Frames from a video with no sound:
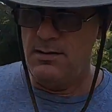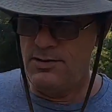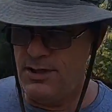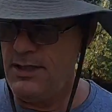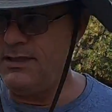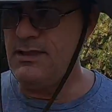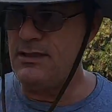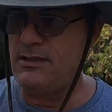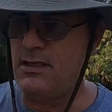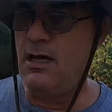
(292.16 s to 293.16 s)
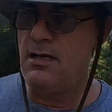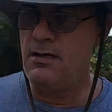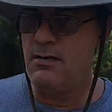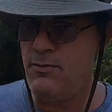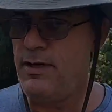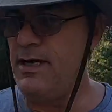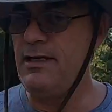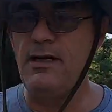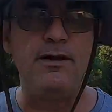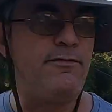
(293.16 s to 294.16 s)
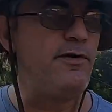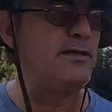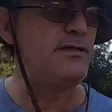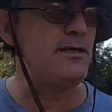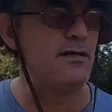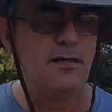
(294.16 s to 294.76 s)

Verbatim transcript: Jesus, we need deliverance.